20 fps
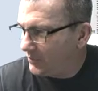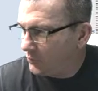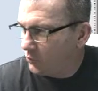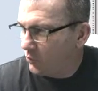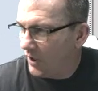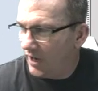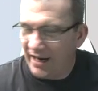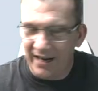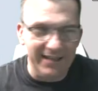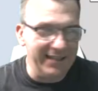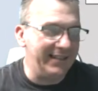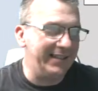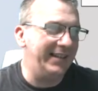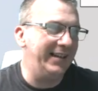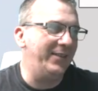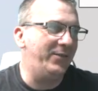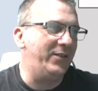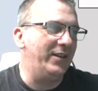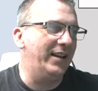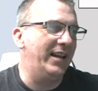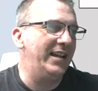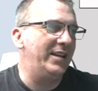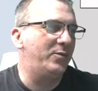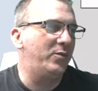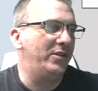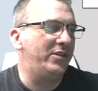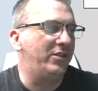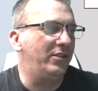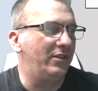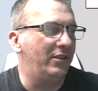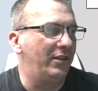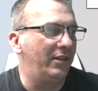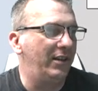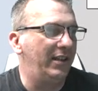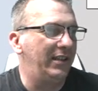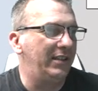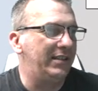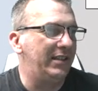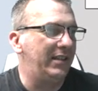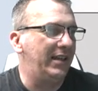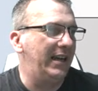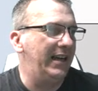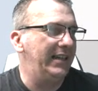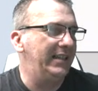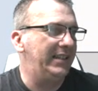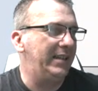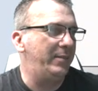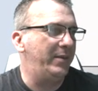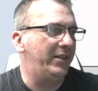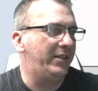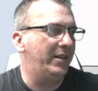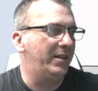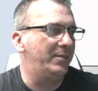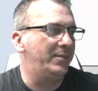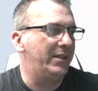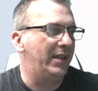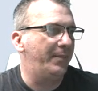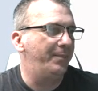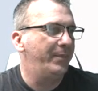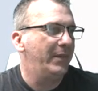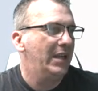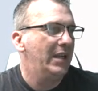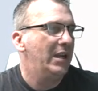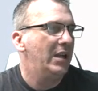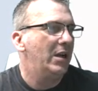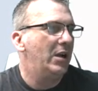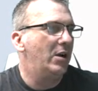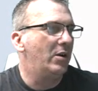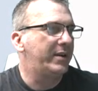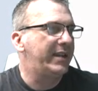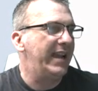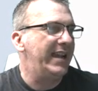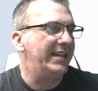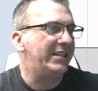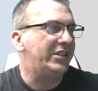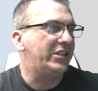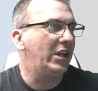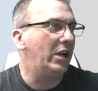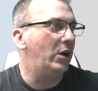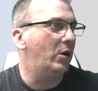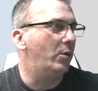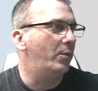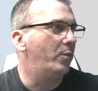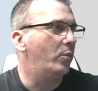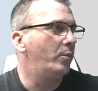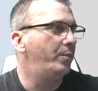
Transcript: right. If you like what you're learning tonight, give me a thumbs up. Okay, so